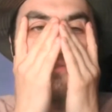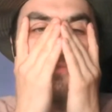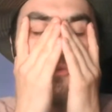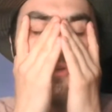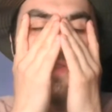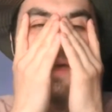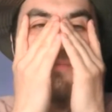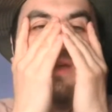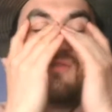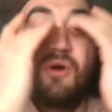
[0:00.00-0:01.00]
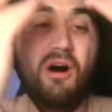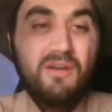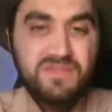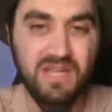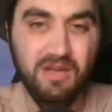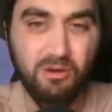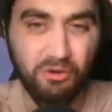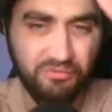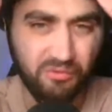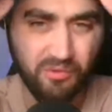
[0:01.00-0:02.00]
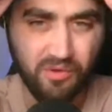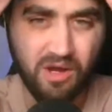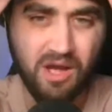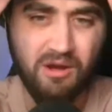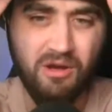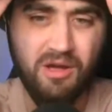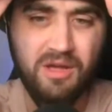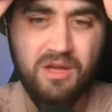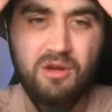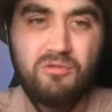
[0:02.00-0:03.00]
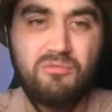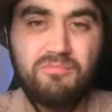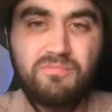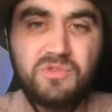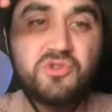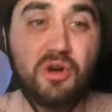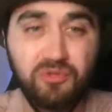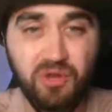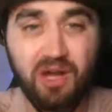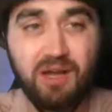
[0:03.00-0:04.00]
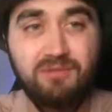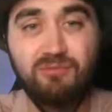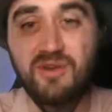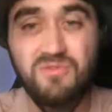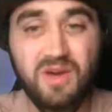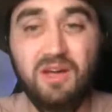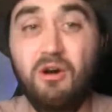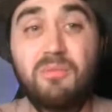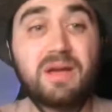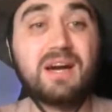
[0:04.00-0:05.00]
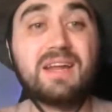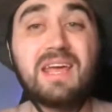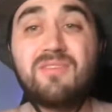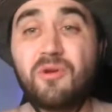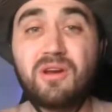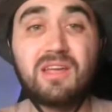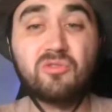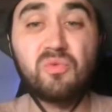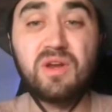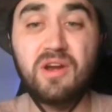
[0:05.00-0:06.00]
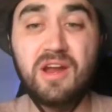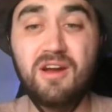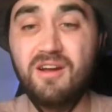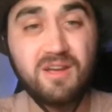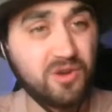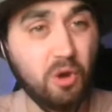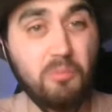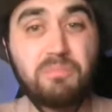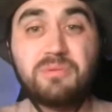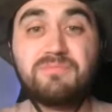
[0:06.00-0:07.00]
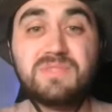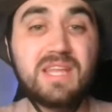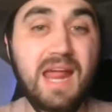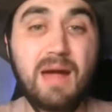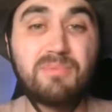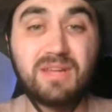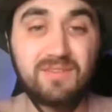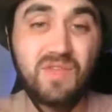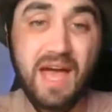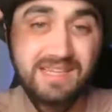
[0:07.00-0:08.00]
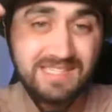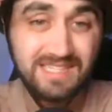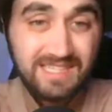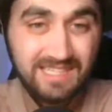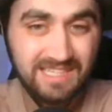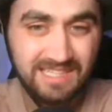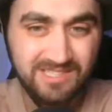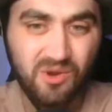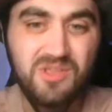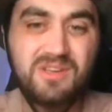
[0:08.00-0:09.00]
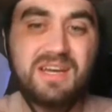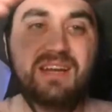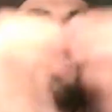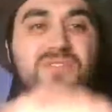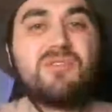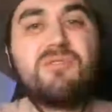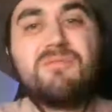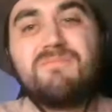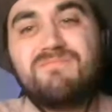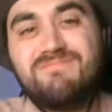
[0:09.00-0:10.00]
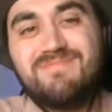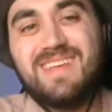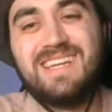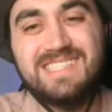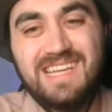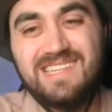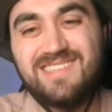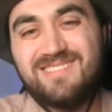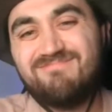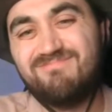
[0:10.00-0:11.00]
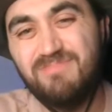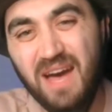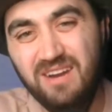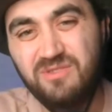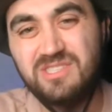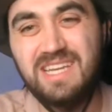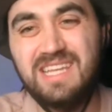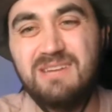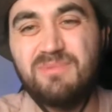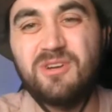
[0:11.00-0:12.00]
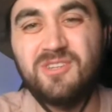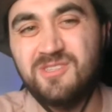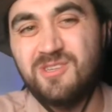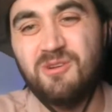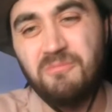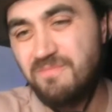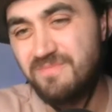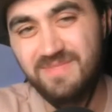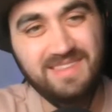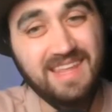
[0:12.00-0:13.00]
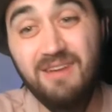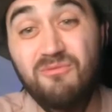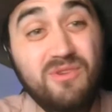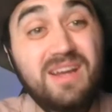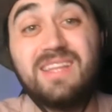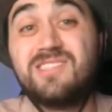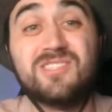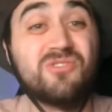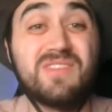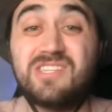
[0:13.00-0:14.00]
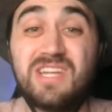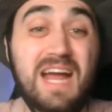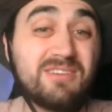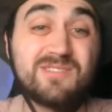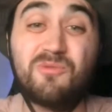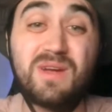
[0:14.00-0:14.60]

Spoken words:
for them. The offside goal for Jota, where you thought, oh my god, they're going to get the winner here. Nope, didn't happen like that. So you kind of feel, in a sense, bad for Czechia, but also they really just tried to shithouse their way